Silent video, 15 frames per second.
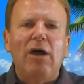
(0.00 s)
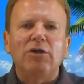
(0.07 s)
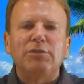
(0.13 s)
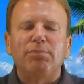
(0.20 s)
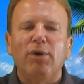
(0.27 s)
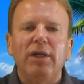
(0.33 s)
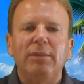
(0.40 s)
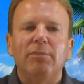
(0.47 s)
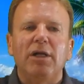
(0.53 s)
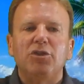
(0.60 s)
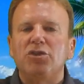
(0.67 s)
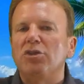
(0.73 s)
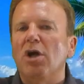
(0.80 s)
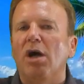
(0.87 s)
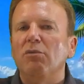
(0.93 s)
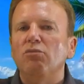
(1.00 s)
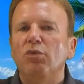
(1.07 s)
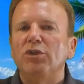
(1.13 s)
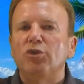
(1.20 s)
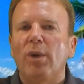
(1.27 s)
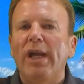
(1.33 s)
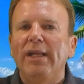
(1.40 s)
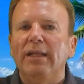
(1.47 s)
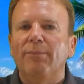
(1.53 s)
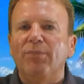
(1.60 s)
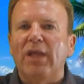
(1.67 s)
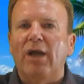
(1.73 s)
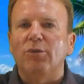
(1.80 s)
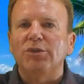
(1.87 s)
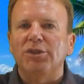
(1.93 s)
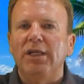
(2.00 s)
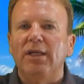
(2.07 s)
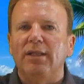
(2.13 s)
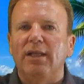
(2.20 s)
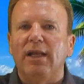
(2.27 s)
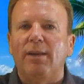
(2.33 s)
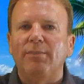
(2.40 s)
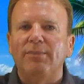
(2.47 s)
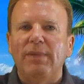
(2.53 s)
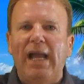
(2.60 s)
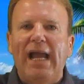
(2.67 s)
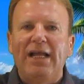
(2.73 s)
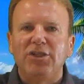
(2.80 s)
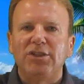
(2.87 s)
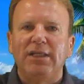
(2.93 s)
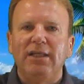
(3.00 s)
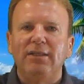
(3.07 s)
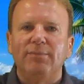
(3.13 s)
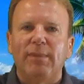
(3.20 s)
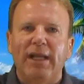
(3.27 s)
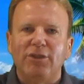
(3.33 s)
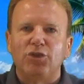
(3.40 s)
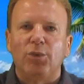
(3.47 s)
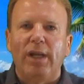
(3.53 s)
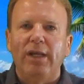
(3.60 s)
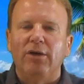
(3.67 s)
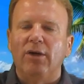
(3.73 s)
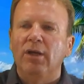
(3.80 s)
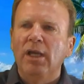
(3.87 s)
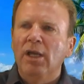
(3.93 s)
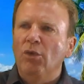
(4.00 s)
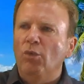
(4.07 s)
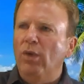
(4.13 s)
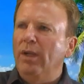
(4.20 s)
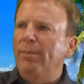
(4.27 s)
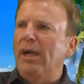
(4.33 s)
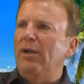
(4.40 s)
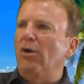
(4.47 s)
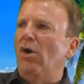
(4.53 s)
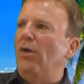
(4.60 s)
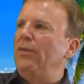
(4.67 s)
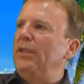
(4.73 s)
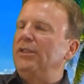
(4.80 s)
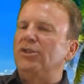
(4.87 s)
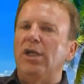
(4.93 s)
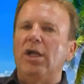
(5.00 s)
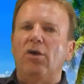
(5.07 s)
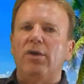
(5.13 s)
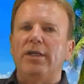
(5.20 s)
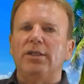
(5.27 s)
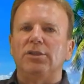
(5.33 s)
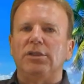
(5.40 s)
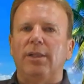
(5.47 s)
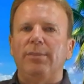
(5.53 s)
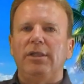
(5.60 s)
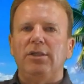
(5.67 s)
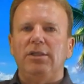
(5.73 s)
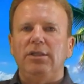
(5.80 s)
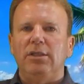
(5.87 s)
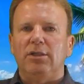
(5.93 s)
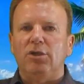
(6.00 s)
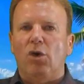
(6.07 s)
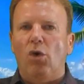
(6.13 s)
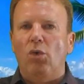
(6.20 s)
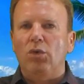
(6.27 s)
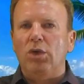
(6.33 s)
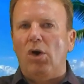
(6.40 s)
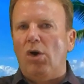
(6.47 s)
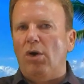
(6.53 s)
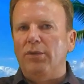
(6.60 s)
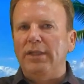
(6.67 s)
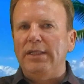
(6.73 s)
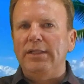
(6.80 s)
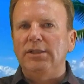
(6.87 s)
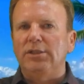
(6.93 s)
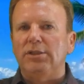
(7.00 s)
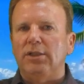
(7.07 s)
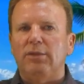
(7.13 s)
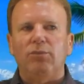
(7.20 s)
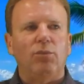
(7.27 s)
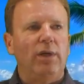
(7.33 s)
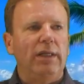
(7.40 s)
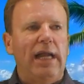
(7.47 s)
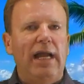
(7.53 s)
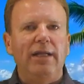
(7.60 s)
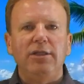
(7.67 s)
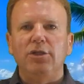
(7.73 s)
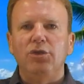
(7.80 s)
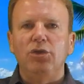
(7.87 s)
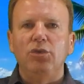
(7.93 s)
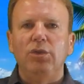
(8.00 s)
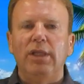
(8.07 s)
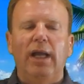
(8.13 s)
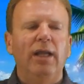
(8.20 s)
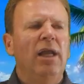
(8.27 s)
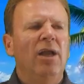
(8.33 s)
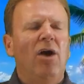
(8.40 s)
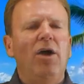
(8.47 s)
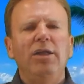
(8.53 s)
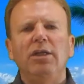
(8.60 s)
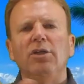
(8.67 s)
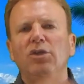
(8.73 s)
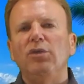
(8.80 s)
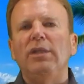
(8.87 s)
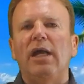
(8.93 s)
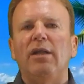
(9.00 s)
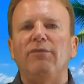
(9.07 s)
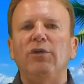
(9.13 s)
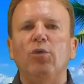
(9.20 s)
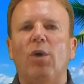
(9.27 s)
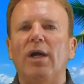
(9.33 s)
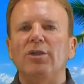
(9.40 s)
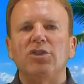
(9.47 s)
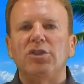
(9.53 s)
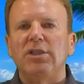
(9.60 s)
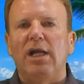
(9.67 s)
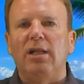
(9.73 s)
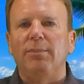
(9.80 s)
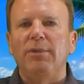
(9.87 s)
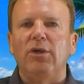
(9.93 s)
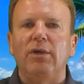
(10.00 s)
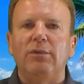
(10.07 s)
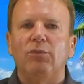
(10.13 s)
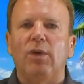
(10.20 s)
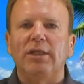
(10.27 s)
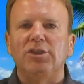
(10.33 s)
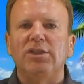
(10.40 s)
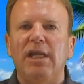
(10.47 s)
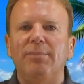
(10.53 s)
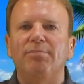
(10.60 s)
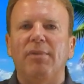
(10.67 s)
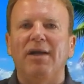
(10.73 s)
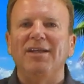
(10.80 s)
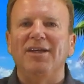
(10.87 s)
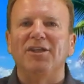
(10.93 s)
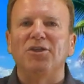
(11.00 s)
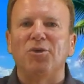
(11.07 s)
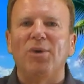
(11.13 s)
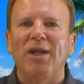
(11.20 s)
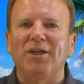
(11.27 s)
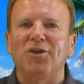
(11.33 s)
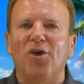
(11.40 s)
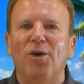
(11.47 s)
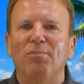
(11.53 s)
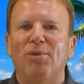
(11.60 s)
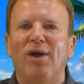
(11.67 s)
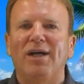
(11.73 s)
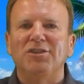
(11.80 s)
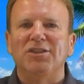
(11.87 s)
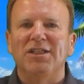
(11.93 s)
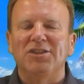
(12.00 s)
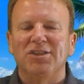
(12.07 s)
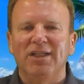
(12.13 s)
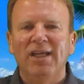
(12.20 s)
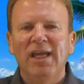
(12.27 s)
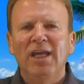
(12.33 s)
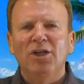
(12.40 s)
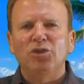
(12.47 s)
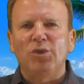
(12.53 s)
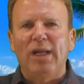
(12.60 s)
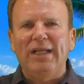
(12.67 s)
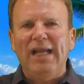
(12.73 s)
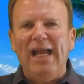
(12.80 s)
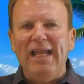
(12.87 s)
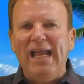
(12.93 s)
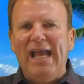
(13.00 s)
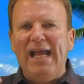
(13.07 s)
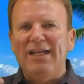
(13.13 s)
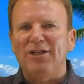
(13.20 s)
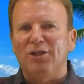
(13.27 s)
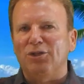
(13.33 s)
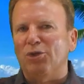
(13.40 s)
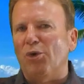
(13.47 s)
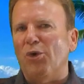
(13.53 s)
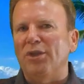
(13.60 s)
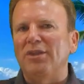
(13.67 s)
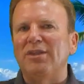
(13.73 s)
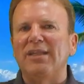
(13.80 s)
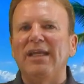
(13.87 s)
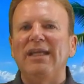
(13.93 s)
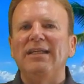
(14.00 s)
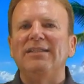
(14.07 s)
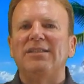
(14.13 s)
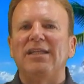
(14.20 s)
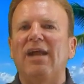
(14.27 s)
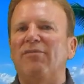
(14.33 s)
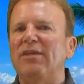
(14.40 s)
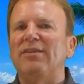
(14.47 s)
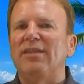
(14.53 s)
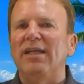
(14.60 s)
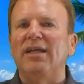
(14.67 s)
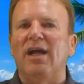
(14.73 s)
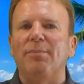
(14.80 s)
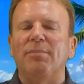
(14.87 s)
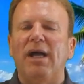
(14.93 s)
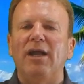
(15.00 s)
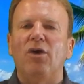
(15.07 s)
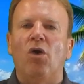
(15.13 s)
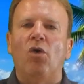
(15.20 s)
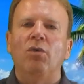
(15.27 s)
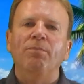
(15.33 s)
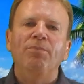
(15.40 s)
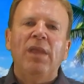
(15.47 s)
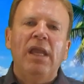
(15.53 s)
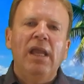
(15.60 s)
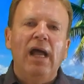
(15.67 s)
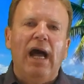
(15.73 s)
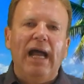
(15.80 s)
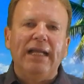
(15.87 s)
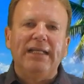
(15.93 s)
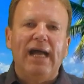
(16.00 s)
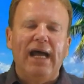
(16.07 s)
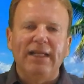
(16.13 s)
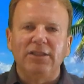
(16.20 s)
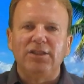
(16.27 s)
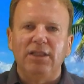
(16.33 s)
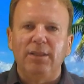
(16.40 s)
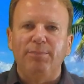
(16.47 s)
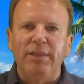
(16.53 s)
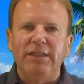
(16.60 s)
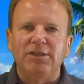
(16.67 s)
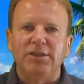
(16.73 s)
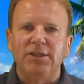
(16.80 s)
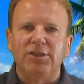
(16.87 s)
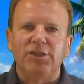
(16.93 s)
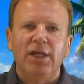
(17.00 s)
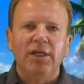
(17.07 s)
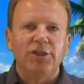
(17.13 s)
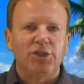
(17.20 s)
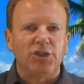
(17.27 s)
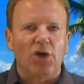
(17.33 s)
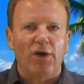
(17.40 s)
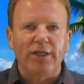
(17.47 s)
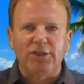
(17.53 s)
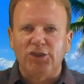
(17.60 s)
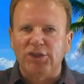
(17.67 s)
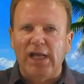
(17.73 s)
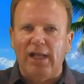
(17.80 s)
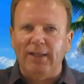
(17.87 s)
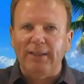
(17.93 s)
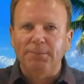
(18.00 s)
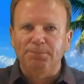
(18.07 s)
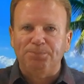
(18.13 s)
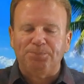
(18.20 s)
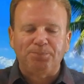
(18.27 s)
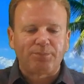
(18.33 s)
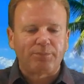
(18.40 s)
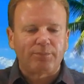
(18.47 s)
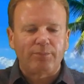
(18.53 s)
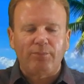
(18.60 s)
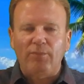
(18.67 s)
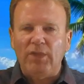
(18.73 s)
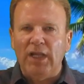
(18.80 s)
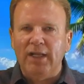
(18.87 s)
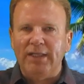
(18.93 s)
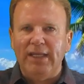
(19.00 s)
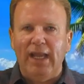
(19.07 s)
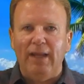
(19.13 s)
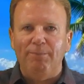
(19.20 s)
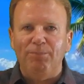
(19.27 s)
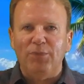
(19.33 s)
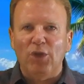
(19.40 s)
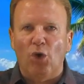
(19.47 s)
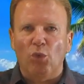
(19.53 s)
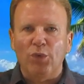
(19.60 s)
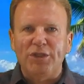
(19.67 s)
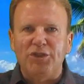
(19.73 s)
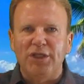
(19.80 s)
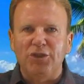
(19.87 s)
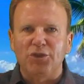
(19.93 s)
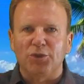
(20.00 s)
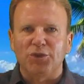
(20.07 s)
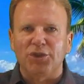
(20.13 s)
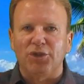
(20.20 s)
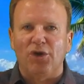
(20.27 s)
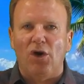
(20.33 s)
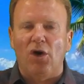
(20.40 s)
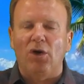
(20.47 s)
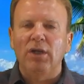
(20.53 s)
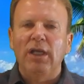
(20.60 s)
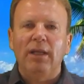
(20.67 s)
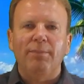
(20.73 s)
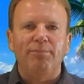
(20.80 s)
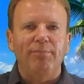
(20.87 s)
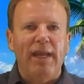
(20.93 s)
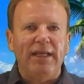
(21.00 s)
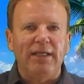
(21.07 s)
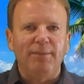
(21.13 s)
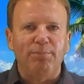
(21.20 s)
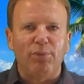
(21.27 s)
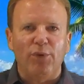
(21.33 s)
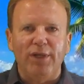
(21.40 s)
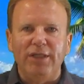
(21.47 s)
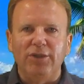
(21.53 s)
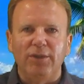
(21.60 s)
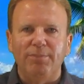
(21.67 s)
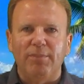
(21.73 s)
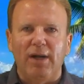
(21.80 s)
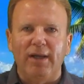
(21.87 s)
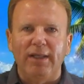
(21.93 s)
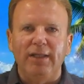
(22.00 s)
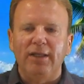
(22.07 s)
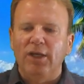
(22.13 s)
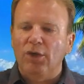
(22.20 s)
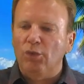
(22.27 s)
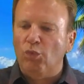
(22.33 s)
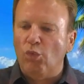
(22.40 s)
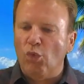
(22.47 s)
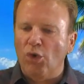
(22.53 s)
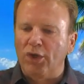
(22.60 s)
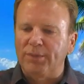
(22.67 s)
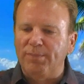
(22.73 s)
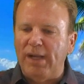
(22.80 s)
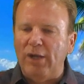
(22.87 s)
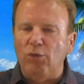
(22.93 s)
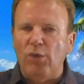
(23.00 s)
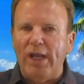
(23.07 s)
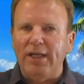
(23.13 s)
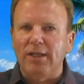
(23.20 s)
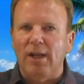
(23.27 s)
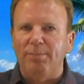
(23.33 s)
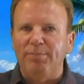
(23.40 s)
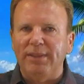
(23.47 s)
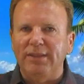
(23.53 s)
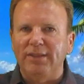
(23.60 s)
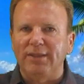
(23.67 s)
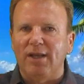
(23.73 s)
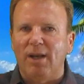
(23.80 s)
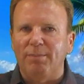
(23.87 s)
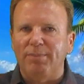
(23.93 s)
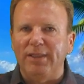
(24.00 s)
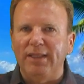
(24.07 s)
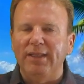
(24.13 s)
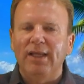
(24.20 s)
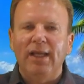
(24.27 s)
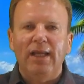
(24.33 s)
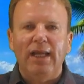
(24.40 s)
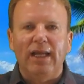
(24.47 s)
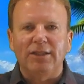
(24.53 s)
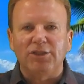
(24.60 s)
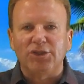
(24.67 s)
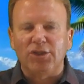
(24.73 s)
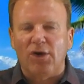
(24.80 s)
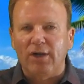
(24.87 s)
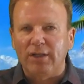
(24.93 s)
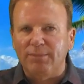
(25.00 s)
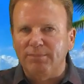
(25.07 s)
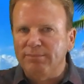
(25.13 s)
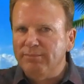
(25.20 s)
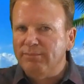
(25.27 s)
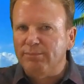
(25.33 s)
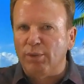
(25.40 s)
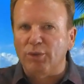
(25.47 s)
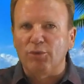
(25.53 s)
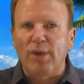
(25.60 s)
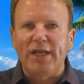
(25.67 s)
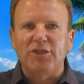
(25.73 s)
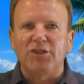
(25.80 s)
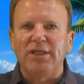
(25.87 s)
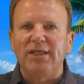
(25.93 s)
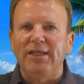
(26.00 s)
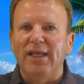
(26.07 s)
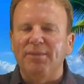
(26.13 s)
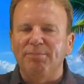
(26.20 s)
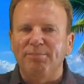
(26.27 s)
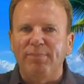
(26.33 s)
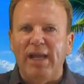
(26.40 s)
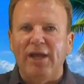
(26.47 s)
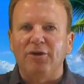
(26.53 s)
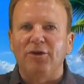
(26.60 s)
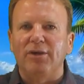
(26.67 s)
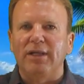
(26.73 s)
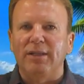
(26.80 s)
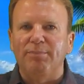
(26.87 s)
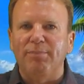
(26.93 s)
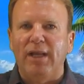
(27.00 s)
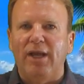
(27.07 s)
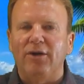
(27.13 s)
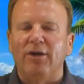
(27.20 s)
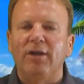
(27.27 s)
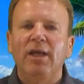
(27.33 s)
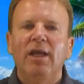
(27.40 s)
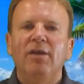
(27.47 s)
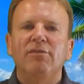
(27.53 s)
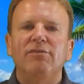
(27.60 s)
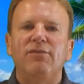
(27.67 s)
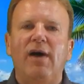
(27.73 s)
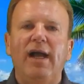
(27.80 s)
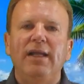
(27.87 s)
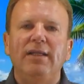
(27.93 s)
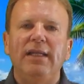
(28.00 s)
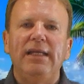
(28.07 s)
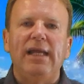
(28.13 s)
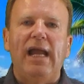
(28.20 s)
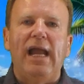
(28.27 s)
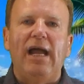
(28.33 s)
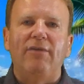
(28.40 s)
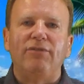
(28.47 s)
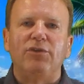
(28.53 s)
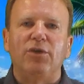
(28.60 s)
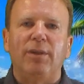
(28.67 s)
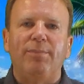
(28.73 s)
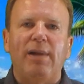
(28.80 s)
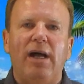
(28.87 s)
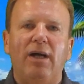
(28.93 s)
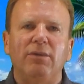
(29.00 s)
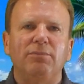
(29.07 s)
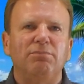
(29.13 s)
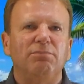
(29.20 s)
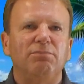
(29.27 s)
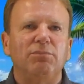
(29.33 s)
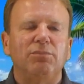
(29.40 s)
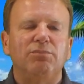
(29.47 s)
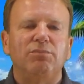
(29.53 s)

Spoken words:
And I was pretty much done with training. That was it. And I'm asking my trainer, what about all these areas? I mean, do you cold call these? And how do you do that? Oh, you can do that if you want. Just tell them you want to save money on the credit card processing. So I kind of had to learn everything on my own. I got into the business, started selling. Again, no residuals at all, making pretty good money, worked my way up in the company, and started progressing, getting better and better. Finally, after about,